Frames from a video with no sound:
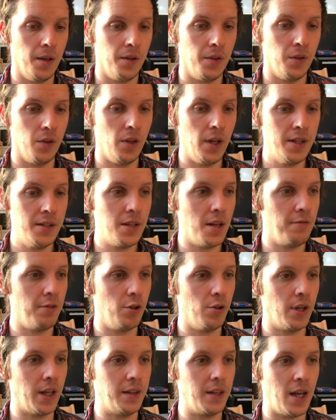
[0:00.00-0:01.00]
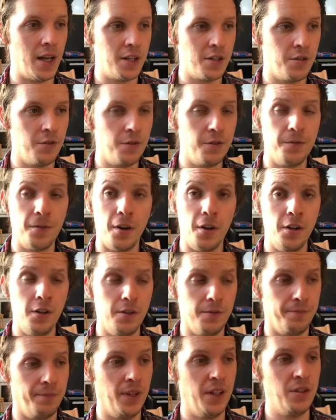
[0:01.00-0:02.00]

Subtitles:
So let's have a look at the actions file.